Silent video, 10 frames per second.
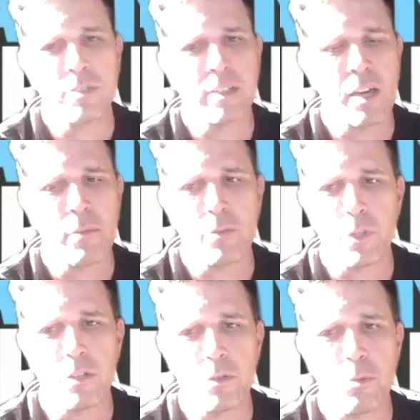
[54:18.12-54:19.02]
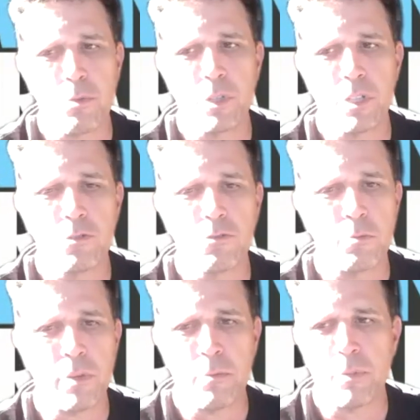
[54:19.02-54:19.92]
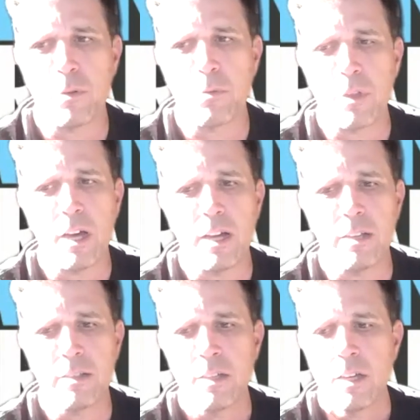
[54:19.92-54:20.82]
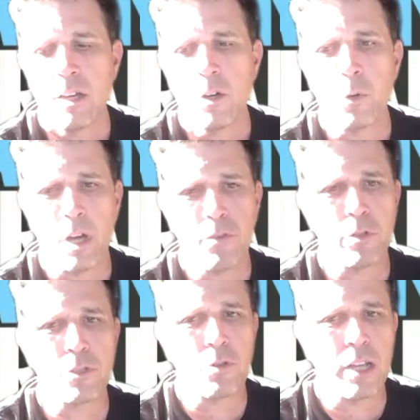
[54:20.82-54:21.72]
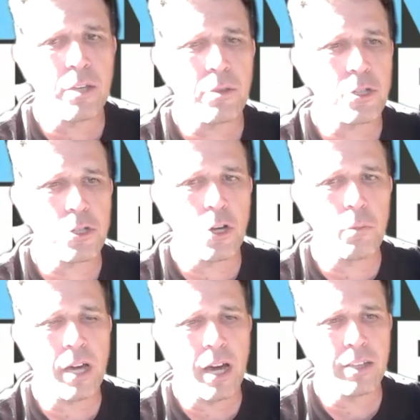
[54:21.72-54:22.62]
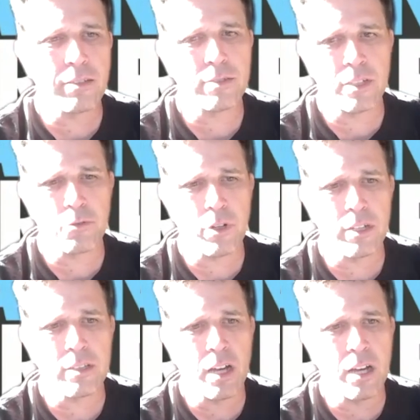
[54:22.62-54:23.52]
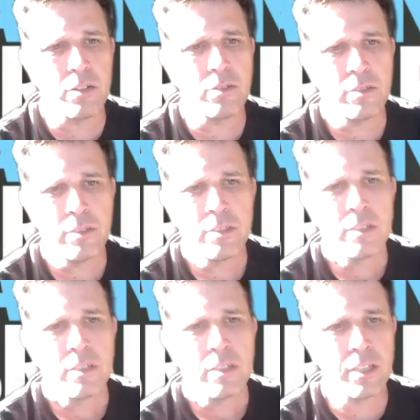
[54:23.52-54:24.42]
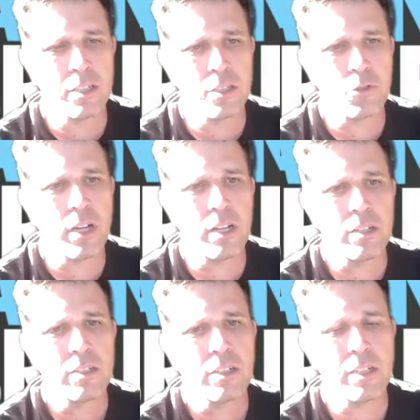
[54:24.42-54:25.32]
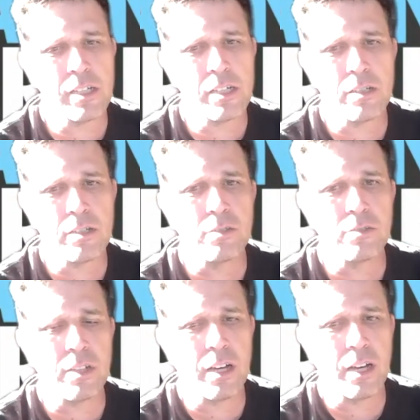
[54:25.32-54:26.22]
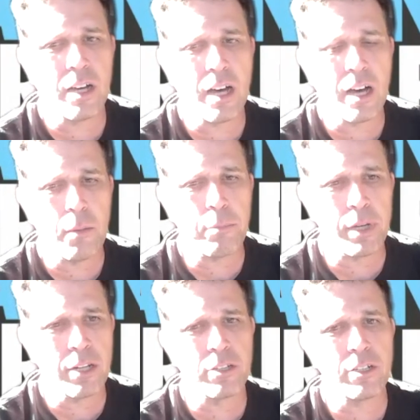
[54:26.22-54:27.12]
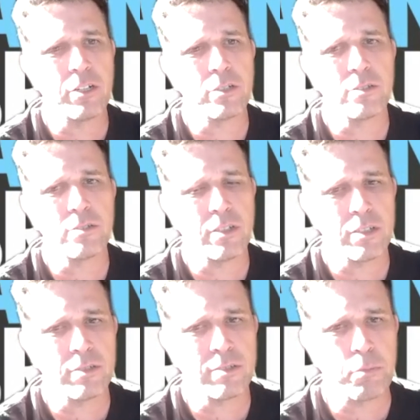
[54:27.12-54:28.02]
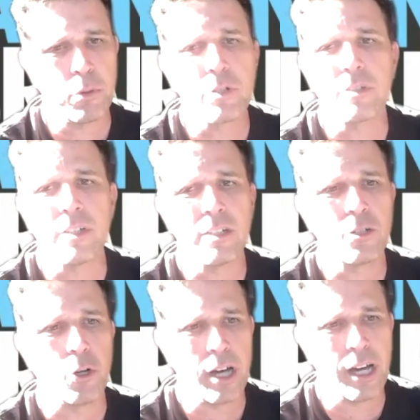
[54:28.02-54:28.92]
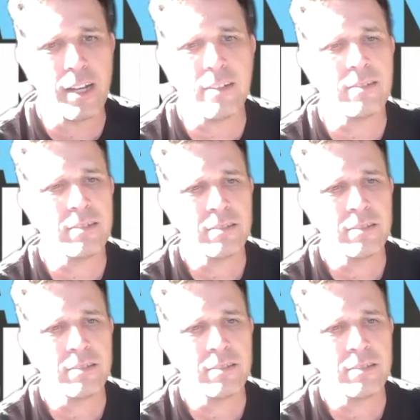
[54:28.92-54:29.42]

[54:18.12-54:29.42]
game, and we need to remember that whoever is running the show behind the scene right now in Israel is billionaires that is supporting Kohelet,